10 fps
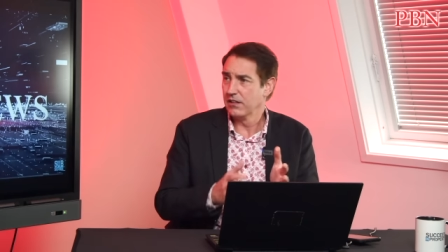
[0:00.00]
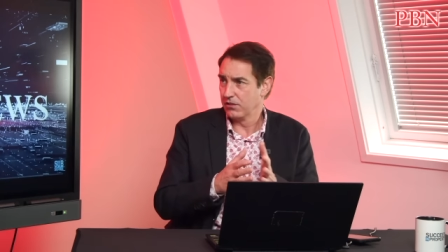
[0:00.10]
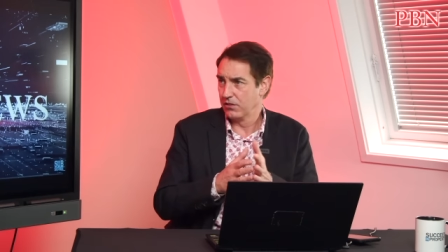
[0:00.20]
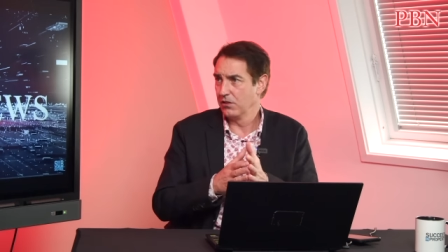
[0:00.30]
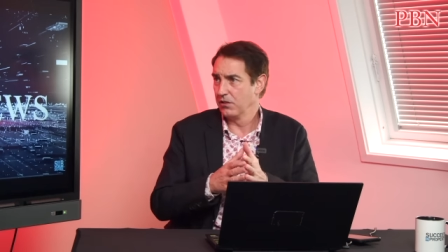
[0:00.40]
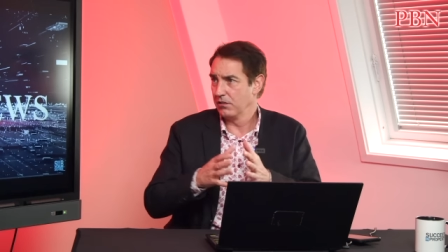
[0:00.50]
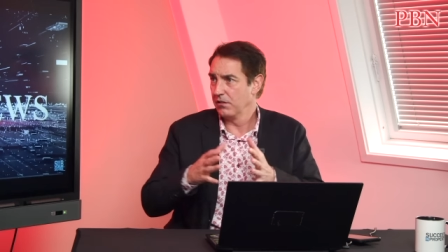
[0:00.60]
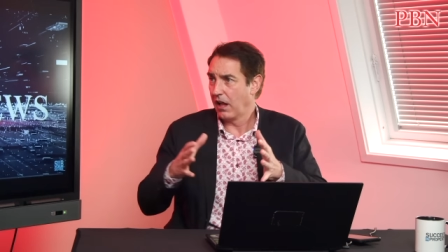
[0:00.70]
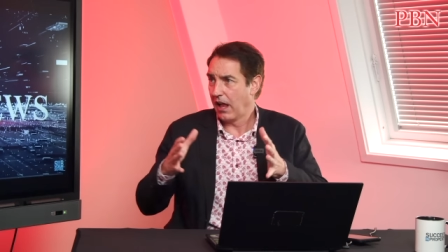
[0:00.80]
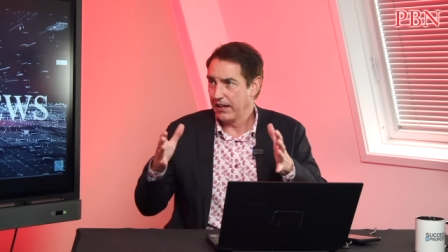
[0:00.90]
the
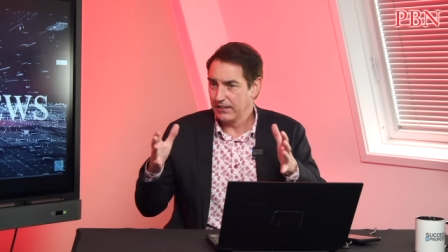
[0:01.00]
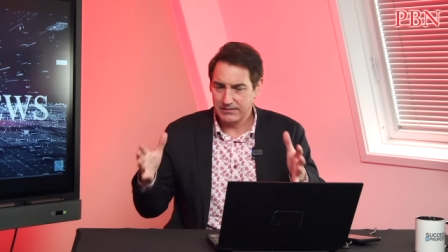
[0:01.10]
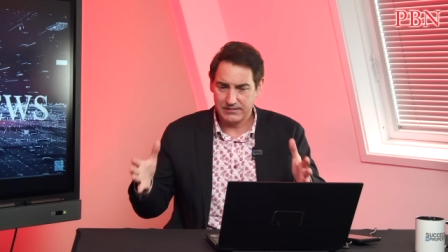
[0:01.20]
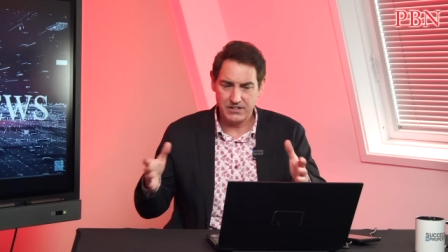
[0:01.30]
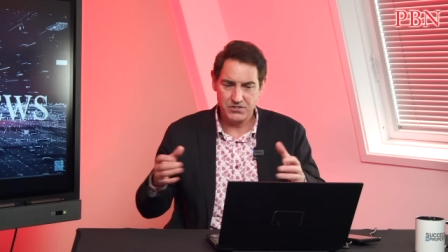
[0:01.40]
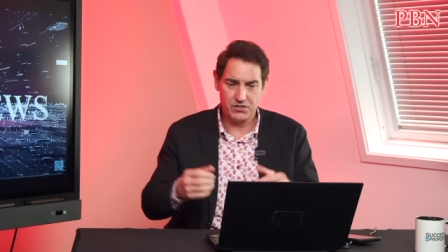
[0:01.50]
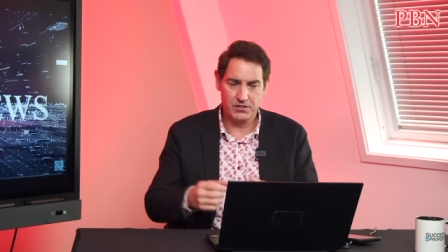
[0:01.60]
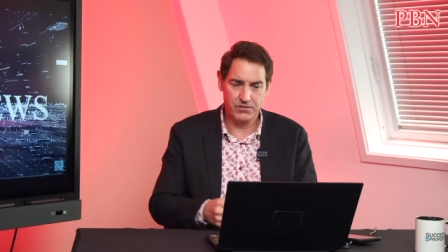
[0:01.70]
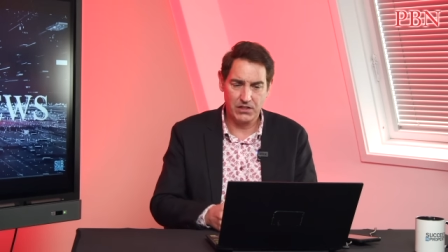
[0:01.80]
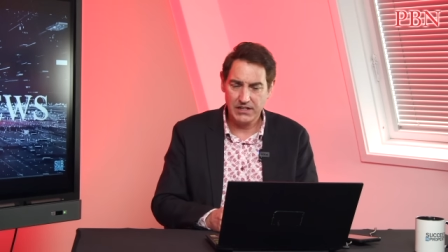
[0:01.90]
extension
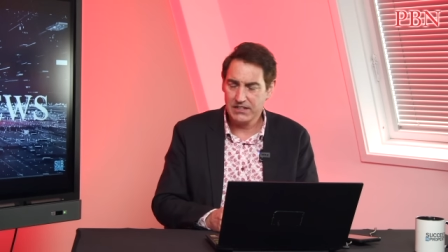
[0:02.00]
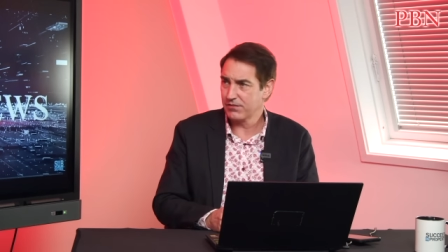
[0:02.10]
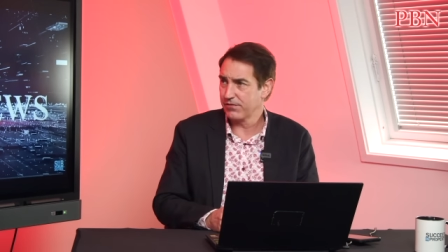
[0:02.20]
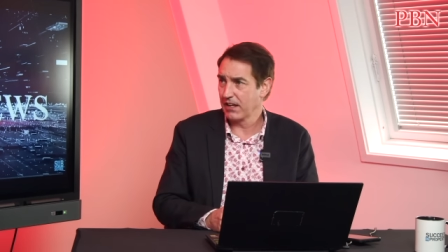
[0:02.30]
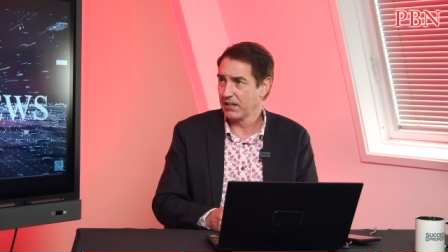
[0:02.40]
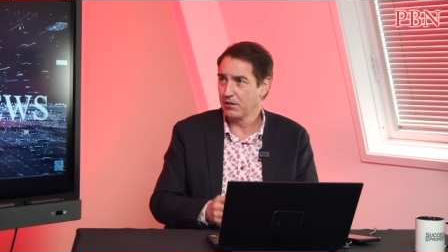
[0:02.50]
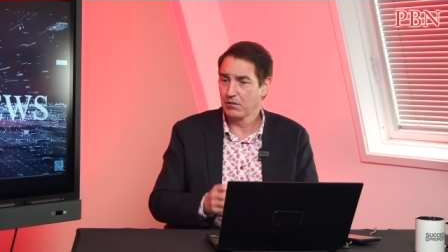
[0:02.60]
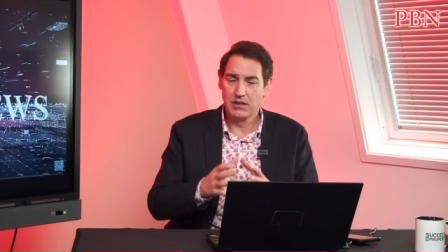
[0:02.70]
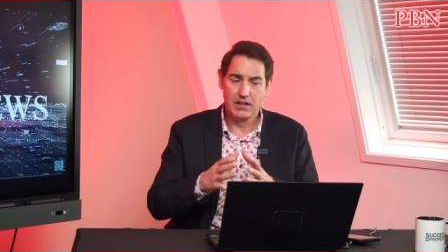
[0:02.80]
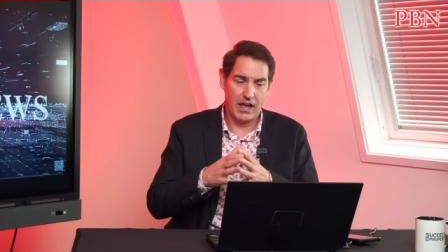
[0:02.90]
of the lease value
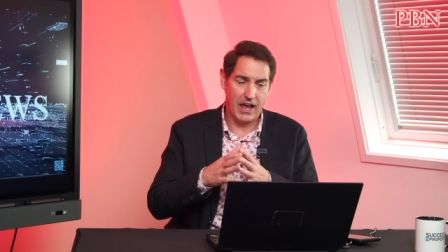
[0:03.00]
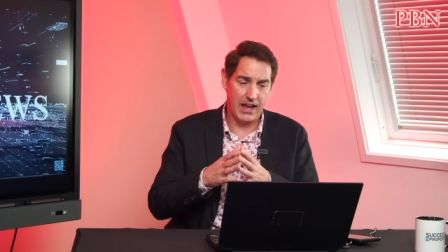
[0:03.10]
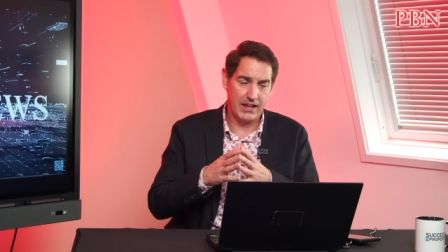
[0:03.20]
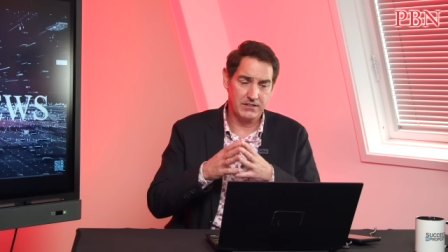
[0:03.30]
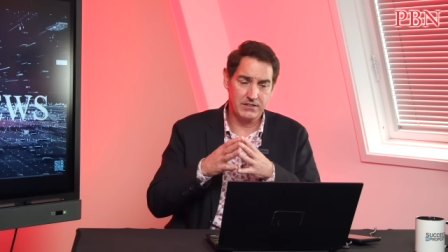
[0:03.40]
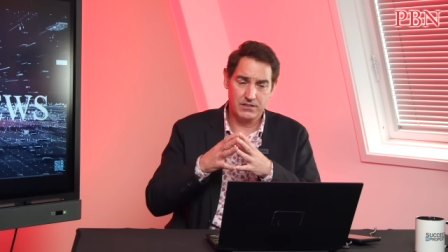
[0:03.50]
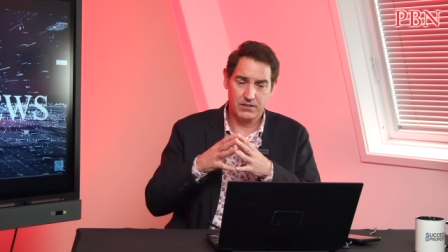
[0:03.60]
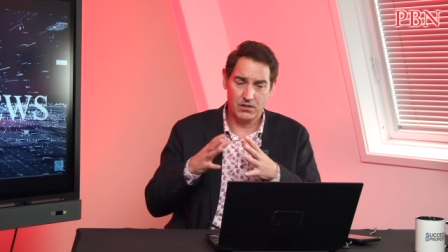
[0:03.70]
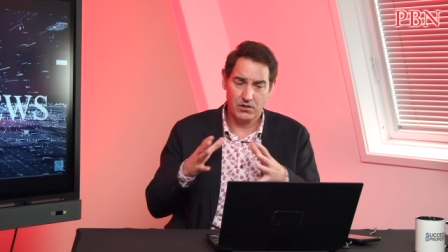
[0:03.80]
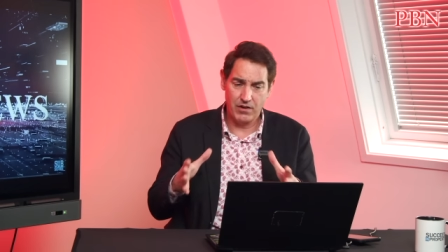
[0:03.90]
and
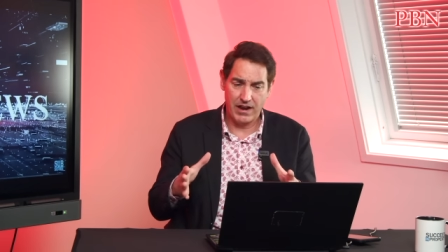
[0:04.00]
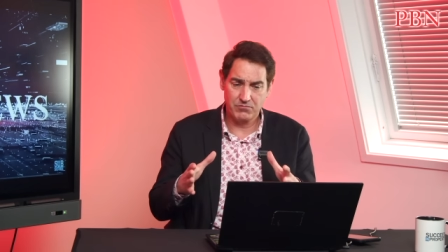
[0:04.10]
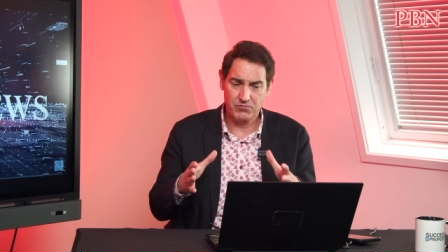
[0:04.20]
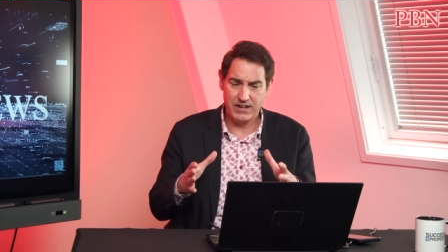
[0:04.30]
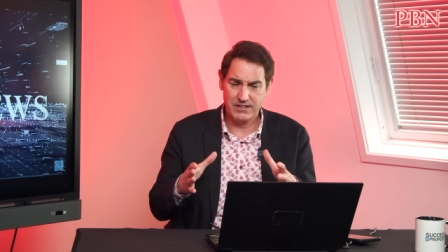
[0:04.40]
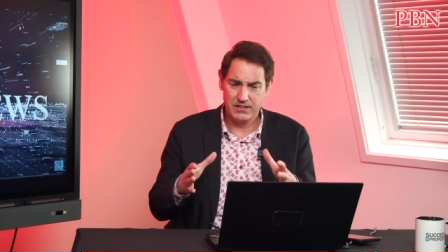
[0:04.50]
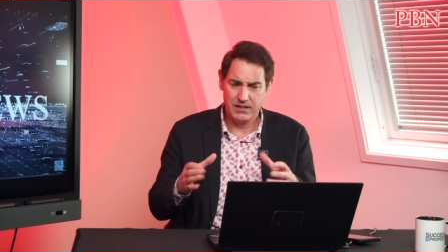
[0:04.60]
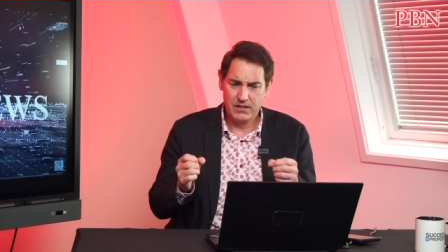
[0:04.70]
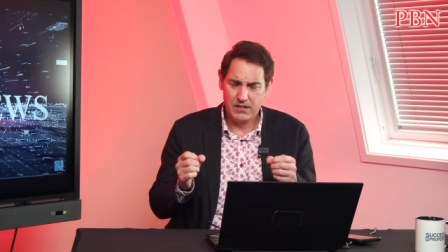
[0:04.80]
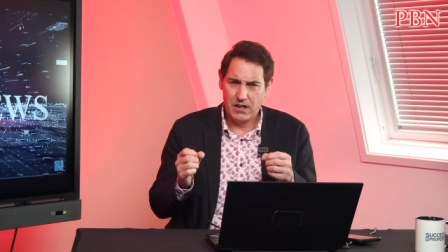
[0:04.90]
the ground rent.
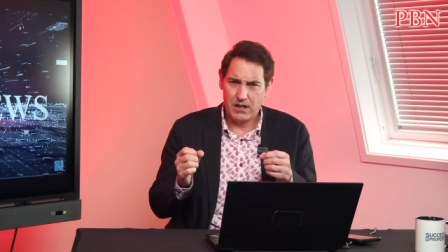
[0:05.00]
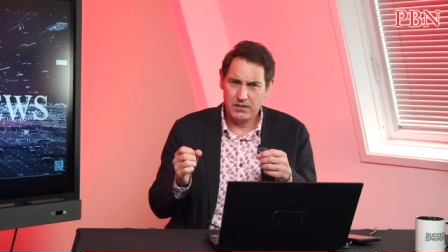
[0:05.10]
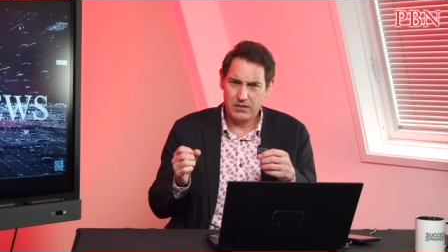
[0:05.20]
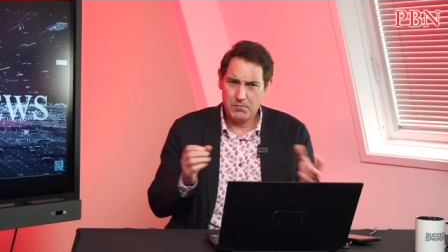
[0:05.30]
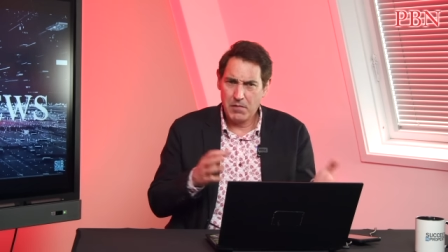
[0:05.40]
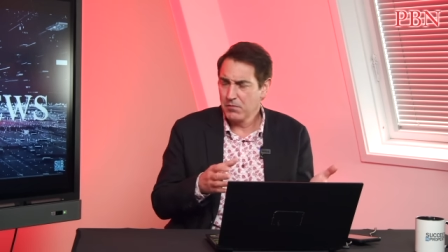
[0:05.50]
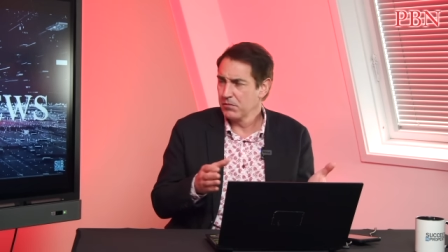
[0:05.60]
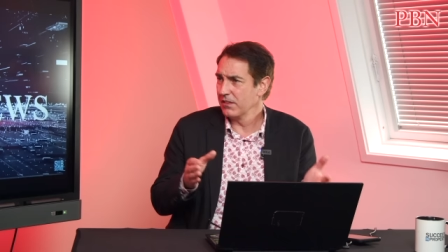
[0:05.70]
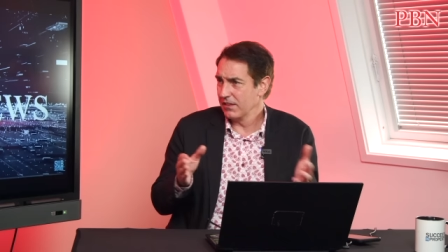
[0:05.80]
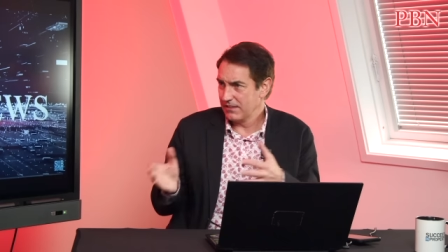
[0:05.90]
At the
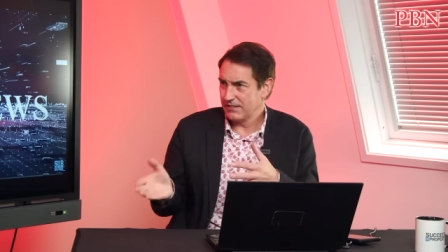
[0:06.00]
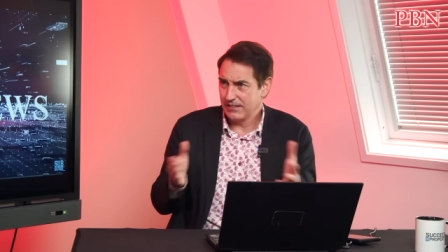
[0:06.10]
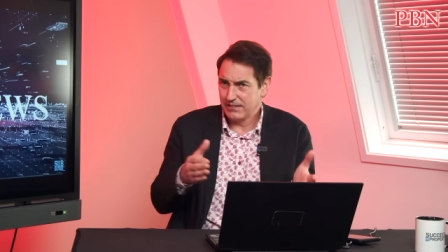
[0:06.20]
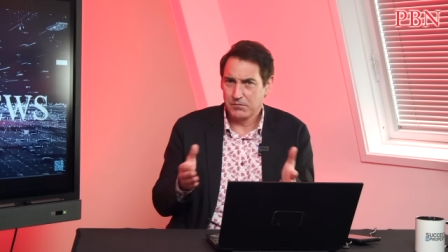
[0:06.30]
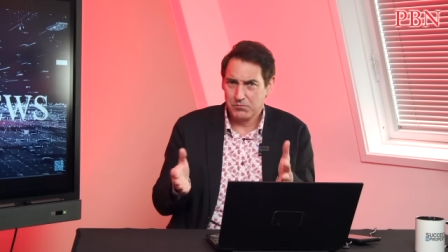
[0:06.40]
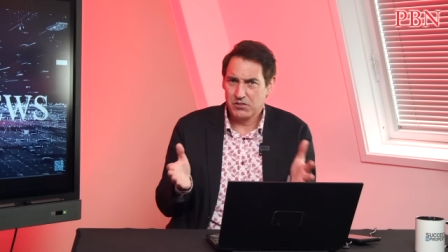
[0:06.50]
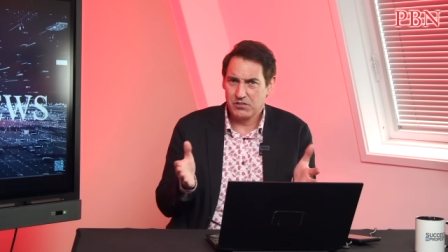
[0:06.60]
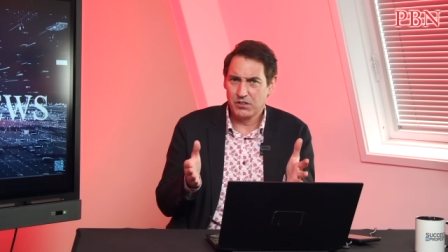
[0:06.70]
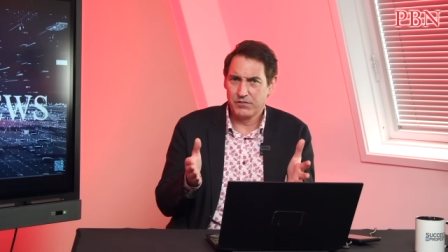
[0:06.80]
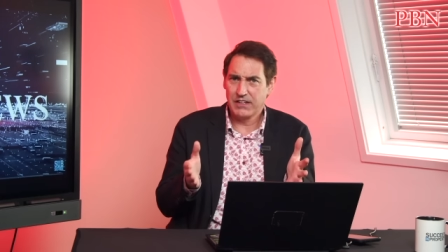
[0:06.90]
moment, the system, to
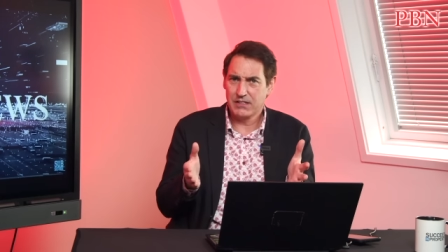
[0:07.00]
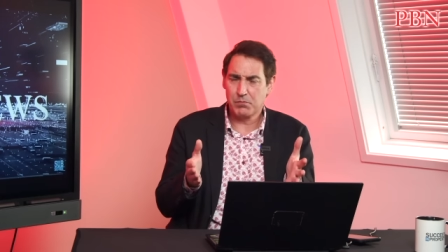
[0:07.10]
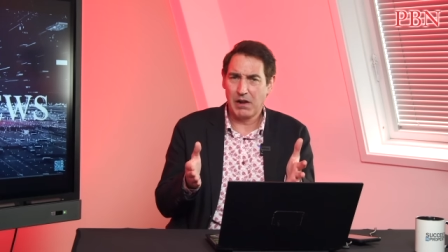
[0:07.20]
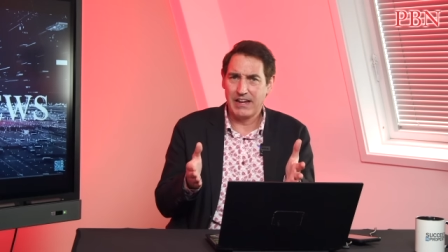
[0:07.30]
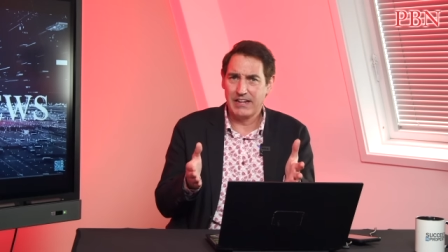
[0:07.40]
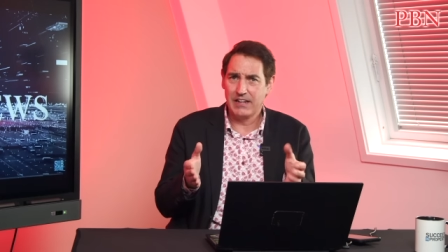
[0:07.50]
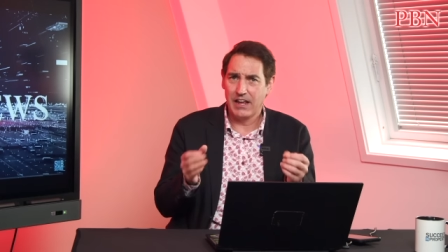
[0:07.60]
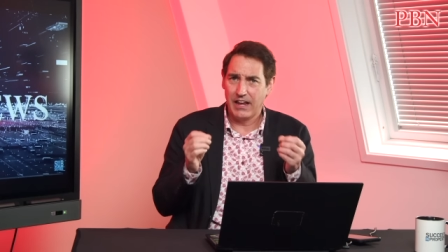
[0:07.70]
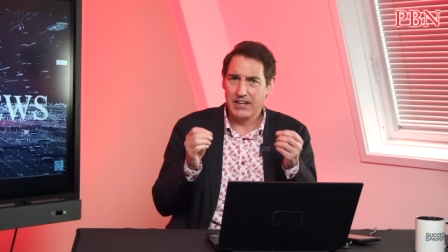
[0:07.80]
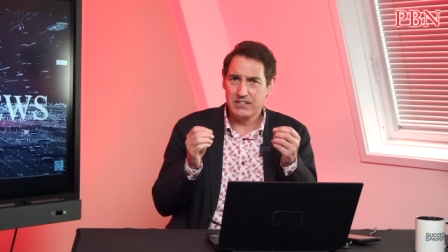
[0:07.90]
sort of explain,
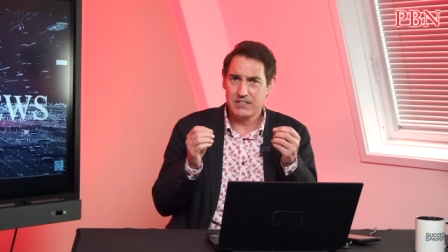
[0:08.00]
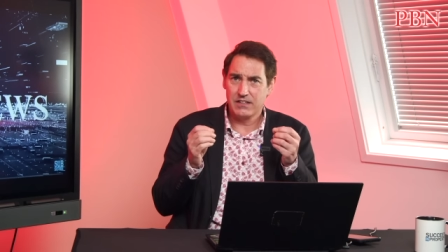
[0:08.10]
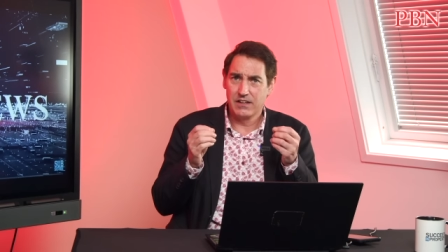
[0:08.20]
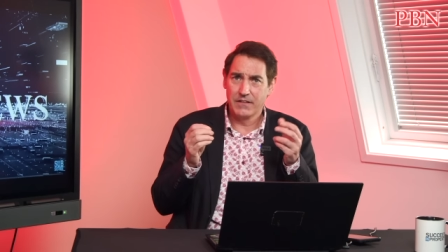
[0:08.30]
is